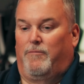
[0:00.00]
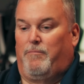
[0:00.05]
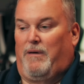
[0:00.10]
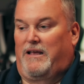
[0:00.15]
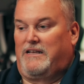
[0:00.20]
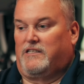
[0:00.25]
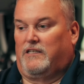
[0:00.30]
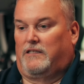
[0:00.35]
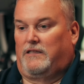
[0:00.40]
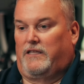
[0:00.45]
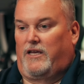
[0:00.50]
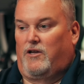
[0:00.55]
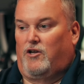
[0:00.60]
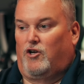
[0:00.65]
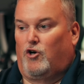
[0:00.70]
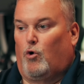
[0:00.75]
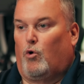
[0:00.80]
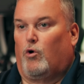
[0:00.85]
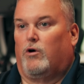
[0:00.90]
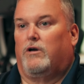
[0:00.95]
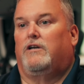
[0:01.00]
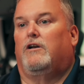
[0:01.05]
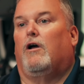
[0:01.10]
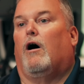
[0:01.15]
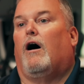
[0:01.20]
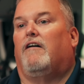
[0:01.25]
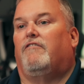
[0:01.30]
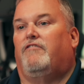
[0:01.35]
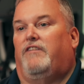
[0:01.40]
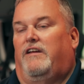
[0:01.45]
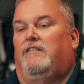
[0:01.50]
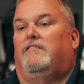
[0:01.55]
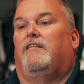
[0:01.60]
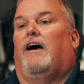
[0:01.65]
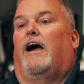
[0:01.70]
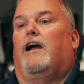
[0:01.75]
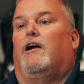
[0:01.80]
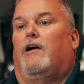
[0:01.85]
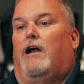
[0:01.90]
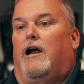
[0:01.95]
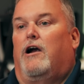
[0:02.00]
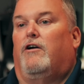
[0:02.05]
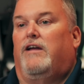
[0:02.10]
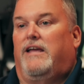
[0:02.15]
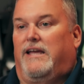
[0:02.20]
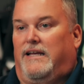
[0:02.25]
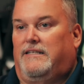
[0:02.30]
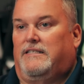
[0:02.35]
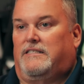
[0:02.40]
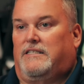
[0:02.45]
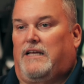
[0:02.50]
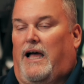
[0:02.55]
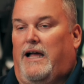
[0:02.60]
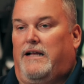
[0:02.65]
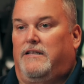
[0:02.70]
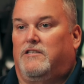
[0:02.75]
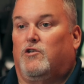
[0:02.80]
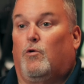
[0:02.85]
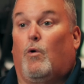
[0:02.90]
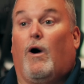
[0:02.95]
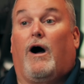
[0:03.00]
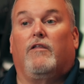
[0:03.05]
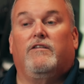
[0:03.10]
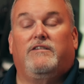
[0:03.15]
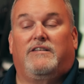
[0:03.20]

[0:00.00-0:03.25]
basically cordoned off the entire area inside. So while the